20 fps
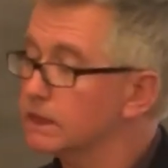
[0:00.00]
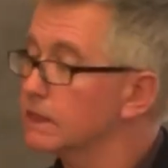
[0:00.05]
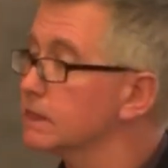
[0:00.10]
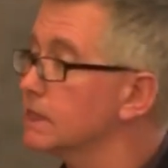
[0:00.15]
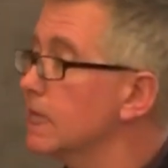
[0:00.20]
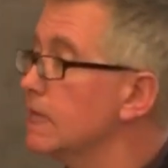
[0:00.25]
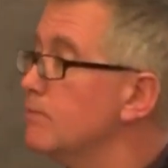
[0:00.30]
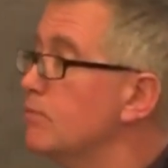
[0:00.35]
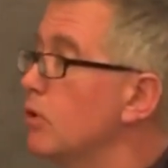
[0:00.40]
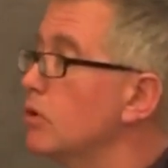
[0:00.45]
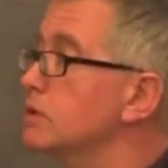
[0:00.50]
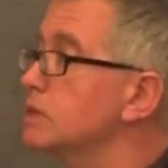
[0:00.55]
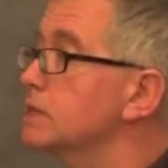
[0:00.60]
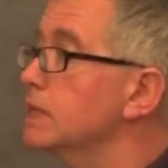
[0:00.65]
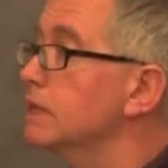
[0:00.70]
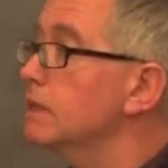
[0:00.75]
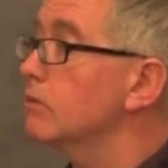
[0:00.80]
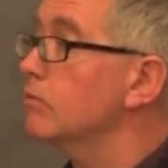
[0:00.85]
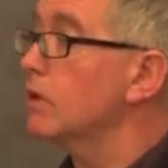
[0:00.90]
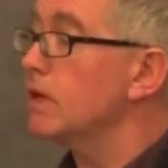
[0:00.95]
As he puts
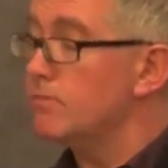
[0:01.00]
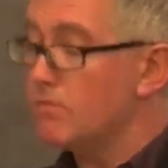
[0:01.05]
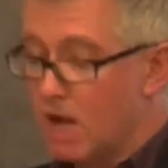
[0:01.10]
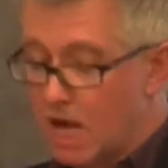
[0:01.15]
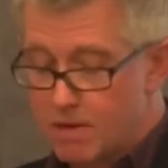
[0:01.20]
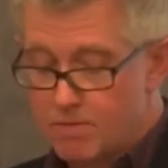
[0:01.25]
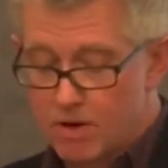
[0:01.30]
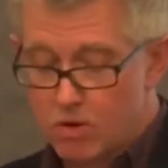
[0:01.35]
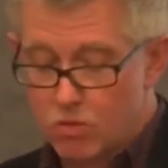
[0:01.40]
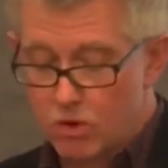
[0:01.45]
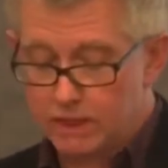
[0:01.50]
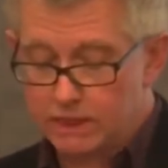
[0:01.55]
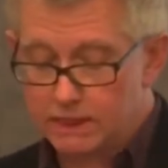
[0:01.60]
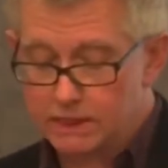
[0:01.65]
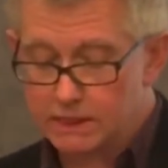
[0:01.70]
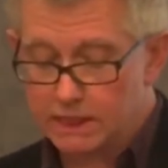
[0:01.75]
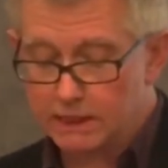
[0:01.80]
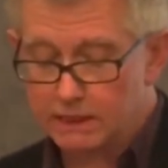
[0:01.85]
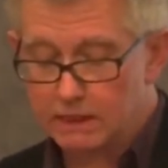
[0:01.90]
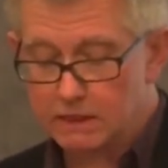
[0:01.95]
it, we may be
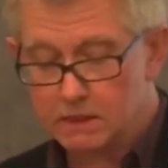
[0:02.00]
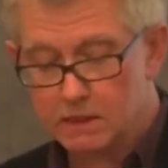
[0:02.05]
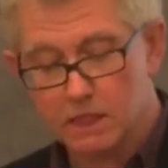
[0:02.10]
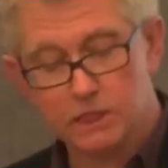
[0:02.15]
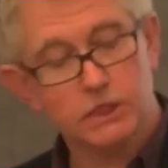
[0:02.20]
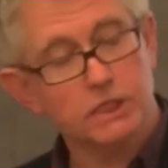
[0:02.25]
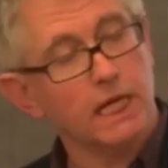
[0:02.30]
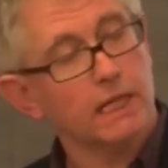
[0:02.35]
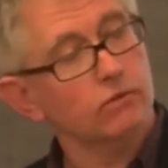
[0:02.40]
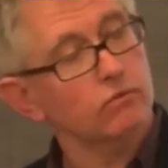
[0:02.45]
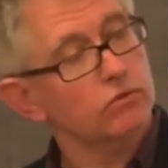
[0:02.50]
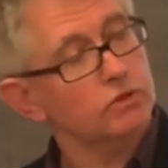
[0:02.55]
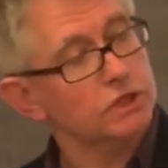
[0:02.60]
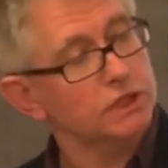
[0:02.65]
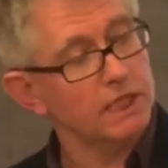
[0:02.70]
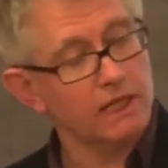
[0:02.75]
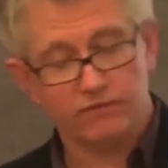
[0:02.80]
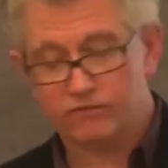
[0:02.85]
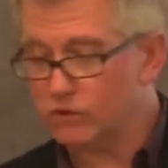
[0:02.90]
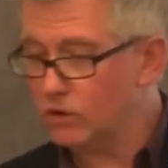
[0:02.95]
witnessing a general
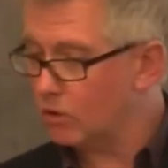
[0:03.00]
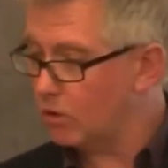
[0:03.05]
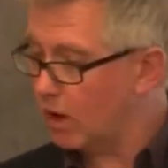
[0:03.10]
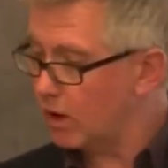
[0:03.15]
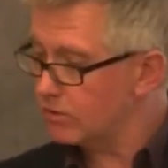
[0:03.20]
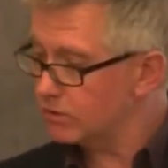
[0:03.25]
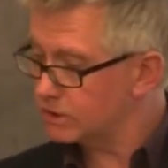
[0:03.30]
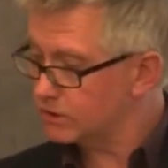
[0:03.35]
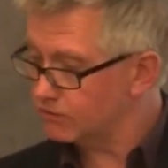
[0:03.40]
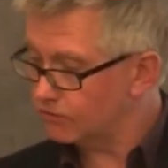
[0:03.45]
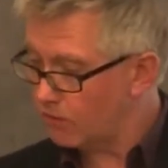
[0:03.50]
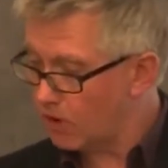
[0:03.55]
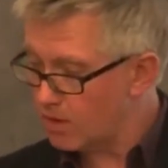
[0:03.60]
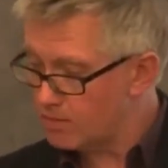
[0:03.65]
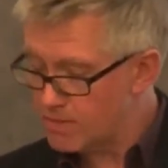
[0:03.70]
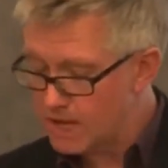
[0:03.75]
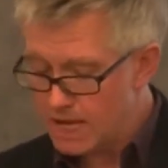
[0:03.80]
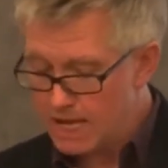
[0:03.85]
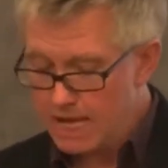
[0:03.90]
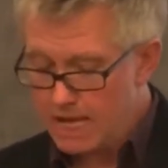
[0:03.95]
shift, quotes,
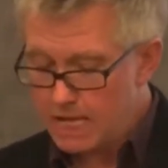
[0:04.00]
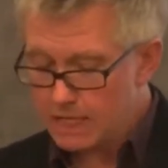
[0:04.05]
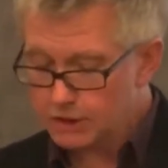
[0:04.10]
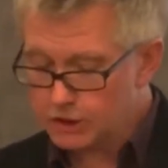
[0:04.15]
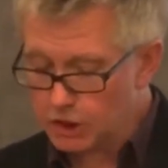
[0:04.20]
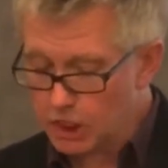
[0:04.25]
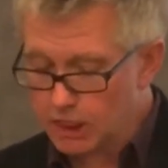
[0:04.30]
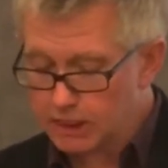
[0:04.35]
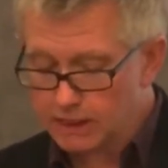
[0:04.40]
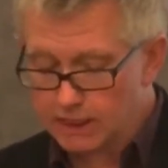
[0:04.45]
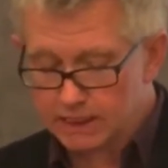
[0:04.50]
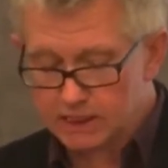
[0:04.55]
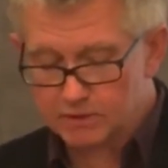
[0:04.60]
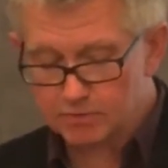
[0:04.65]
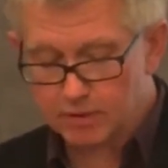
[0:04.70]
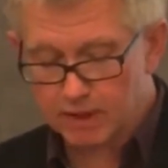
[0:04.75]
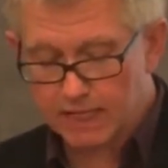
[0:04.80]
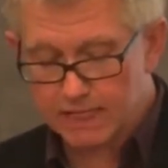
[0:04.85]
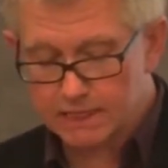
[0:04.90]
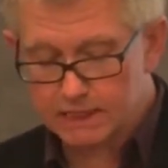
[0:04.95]
from journalists
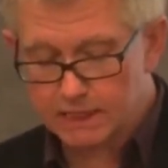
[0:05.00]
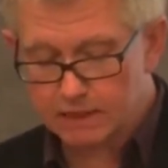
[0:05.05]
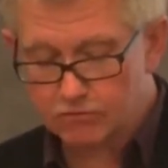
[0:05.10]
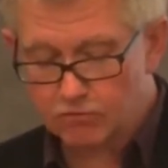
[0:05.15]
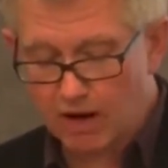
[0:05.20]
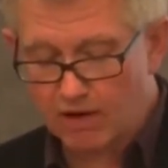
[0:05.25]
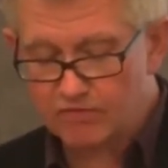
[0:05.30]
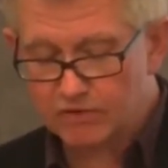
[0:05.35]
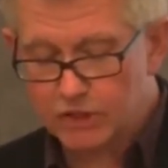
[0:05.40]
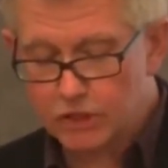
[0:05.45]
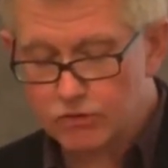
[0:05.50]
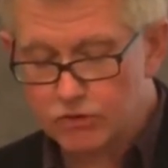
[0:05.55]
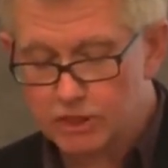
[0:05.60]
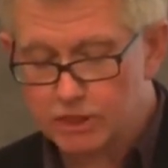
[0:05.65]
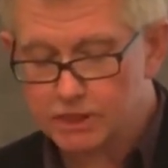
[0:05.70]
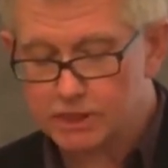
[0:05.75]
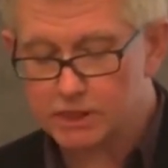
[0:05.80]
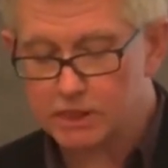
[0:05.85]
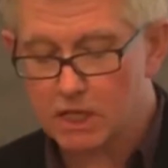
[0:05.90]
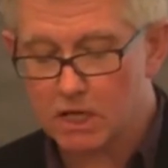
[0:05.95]
placing revenue
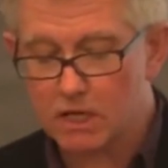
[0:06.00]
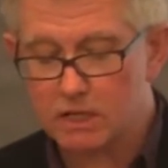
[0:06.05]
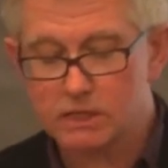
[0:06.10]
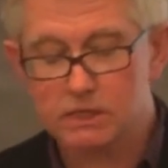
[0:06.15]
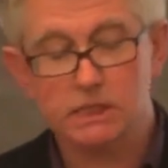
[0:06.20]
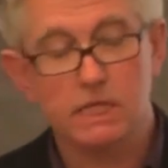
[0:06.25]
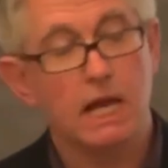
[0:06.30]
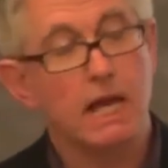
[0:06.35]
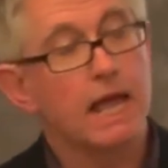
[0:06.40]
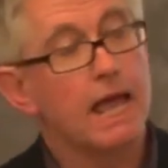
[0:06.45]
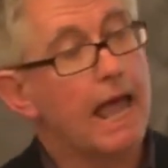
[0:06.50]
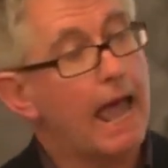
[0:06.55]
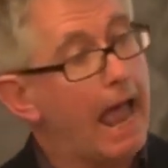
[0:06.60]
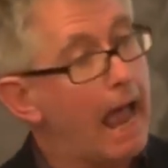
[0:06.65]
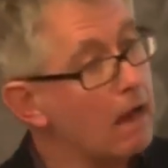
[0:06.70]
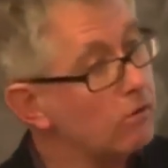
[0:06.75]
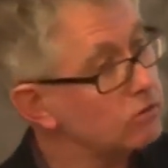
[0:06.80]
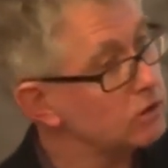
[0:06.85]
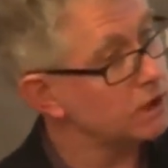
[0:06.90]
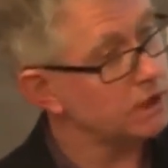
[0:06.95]
concerns
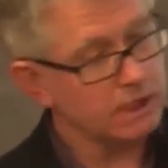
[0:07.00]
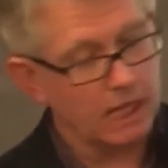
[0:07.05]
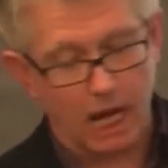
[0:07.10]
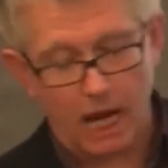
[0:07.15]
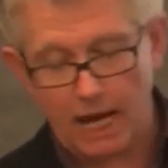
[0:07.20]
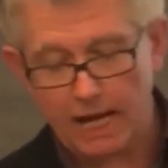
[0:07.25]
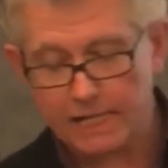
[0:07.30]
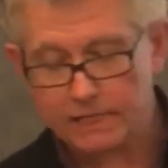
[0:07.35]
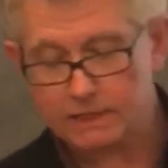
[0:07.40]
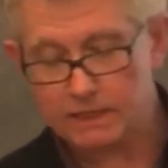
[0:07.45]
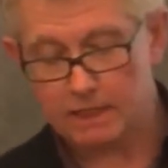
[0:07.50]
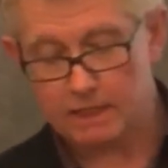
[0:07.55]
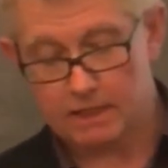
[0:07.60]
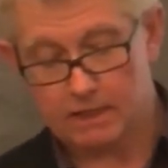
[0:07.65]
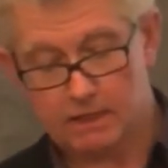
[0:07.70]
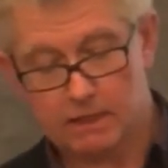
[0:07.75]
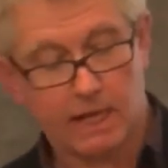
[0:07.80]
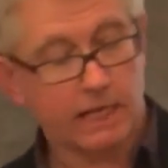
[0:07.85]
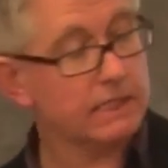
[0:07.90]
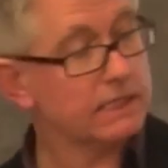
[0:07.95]
outside
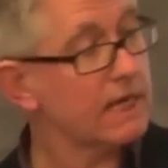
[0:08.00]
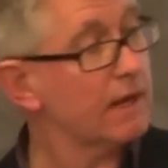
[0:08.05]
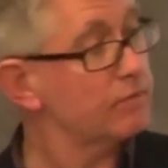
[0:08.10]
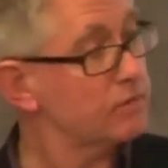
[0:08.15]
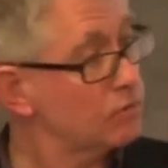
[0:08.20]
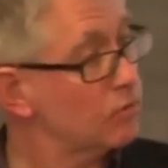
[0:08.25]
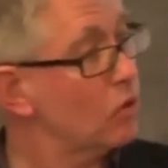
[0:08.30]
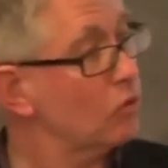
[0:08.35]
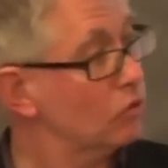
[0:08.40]
acceptable